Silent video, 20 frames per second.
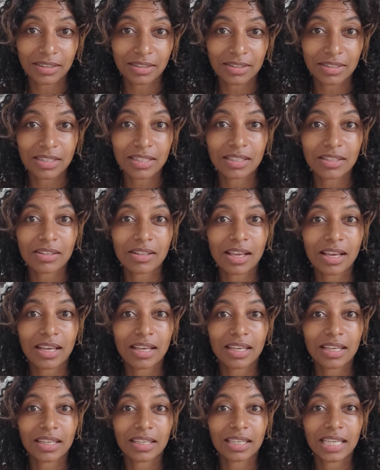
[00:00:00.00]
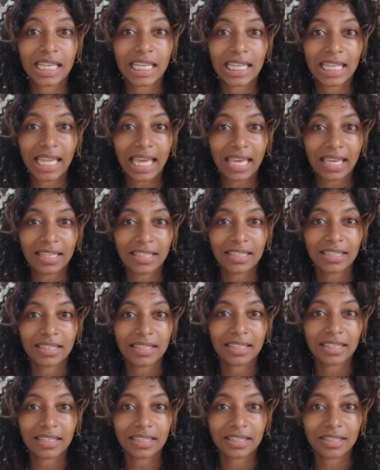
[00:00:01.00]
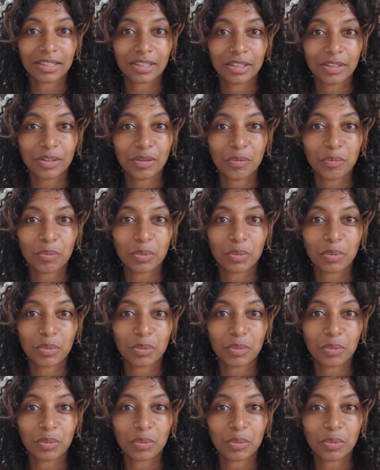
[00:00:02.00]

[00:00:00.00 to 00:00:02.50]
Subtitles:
until I landed here,